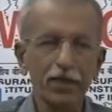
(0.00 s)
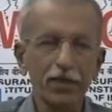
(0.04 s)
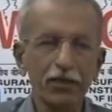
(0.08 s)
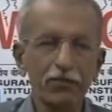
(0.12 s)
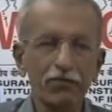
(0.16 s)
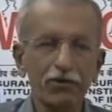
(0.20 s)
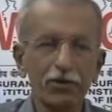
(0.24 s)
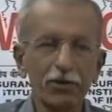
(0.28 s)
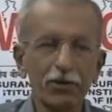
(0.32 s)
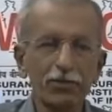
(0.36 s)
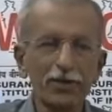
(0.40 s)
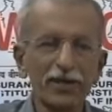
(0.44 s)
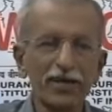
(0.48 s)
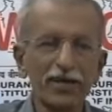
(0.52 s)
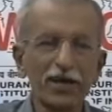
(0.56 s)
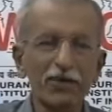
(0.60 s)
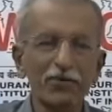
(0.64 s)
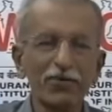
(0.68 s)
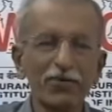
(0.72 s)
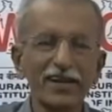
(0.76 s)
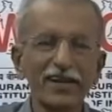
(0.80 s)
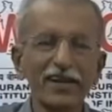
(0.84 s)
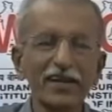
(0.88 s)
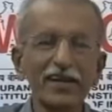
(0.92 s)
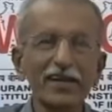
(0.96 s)
We will be
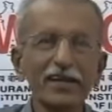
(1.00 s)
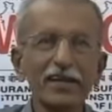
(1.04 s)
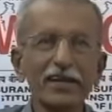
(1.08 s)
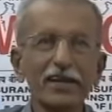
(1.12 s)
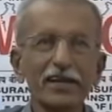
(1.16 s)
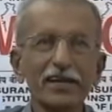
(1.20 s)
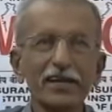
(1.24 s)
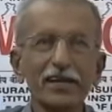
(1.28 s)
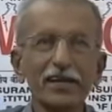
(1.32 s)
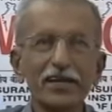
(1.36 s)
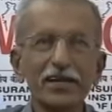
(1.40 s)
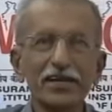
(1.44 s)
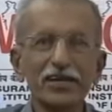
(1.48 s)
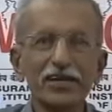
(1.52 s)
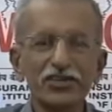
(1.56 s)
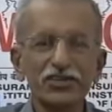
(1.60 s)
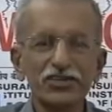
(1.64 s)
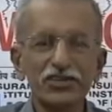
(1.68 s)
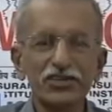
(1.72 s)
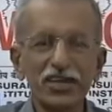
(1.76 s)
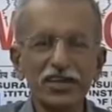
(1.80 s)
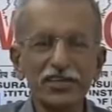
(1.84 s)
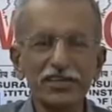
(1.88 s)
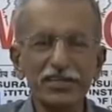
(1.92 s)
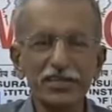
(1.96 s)
covering
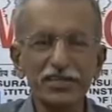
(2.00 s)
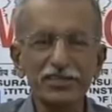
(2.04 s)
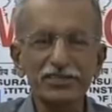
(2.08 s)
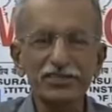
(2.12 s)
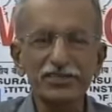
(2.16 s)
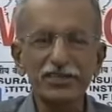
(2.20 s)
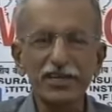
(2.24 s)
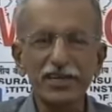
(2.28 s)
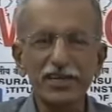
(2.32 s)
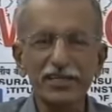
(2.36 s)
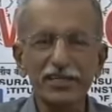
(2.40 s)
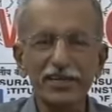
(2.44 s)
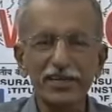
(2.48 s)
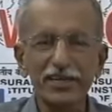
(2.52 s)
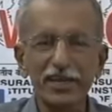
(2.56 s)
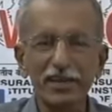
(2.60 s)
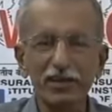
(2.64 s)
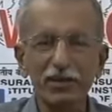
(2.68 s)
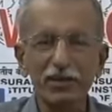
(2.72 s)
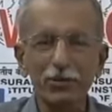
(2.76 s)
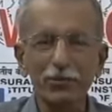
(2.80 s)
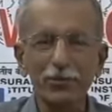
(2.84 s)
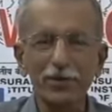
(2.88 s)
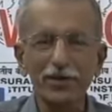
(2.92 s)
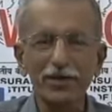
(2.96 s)
stages in the
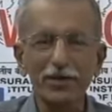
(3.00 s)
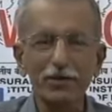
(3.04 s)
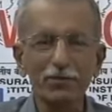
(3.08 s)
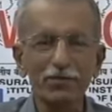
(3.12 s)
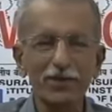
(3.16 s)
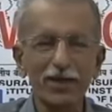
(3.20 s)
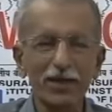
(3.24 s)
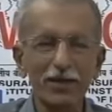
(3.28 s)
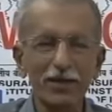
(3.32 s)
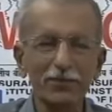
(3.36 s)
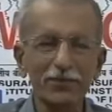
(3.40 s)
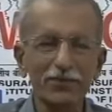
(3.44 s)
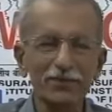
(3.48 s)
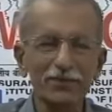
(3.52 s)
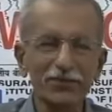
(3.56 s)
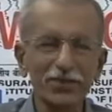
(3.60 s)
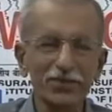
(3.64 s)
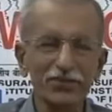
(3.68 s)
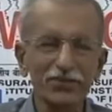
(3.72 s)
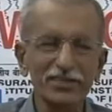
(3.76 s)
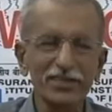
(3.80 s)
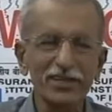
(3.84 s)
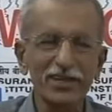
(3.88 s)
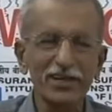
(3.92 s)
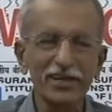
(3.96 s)
development of life
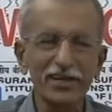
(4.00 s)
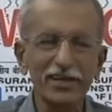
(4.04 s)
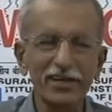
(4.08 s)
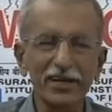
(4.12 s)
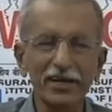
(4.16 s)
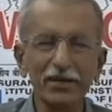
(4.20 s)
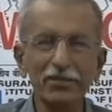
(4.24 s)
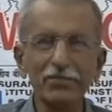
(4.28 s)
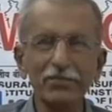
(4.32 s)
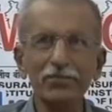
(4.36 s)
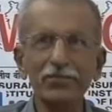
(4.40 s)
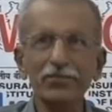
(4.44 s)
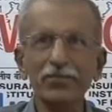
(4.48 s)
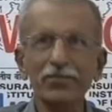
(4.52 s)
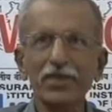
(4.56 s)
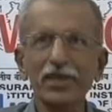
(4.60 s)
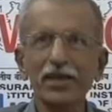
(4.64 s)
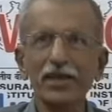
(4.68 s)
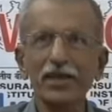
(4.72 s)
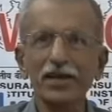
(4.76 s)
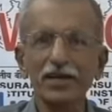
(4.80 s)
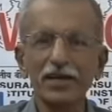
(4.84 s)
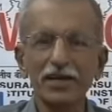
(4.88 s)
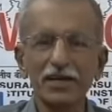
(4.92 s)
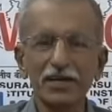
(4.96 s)
insurance in India,
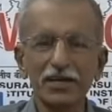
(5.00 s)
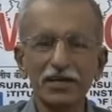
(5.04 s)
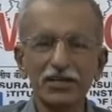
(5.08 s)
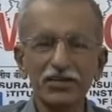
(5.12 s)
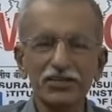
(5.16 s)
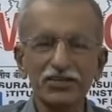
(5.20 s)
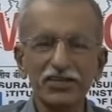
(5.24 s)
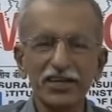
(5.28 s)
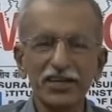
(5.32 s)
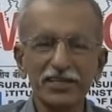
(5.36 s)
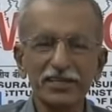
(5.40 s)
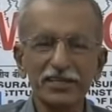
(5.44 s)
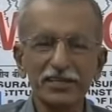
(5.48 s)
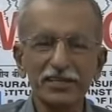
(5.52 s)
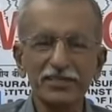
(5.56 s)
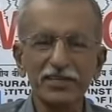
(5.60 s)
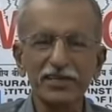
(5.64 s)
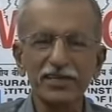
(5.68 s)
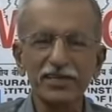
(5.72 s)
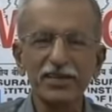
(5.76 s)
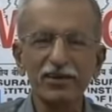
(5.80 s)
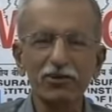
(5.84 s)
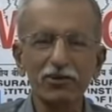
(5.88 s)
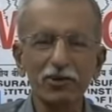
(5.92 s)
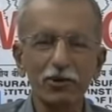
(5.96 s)
stages
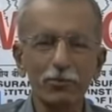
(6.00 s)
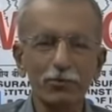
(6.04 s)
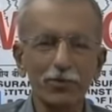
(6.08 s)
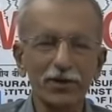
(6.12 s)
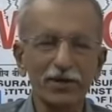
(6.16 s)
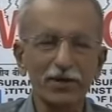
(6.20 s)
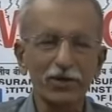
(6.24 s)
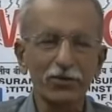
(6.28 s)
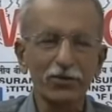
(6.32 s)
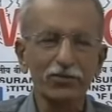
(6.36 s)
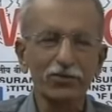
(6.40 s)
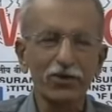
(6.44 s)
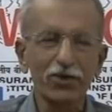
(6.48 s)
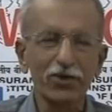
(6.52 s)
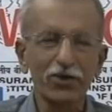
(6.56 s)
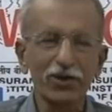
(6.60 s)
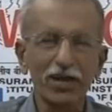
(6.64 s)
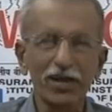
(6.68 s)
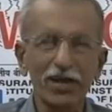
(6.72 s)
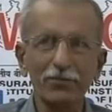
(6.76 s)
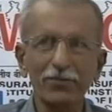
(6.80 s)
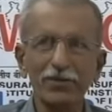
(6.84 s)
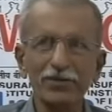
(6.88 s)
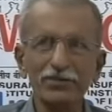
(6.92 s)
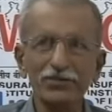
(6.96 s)
in development of
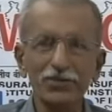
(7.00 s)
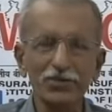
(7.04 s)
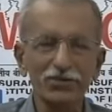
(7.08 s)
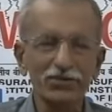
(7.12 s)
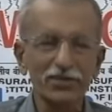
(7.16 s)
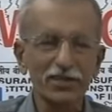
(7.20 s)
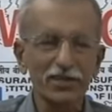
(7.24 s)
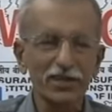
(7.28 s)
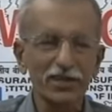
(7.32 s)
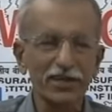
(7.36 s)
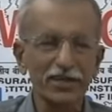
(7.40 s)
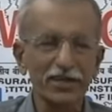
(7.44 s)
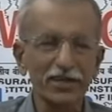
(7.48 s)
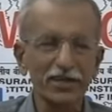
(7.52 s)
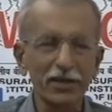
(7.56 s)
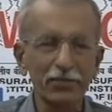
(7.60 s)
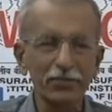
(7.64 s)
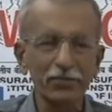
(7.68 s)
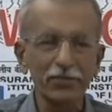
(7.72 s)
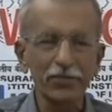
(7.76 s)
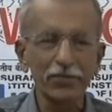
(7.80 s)
non-life insurance in India,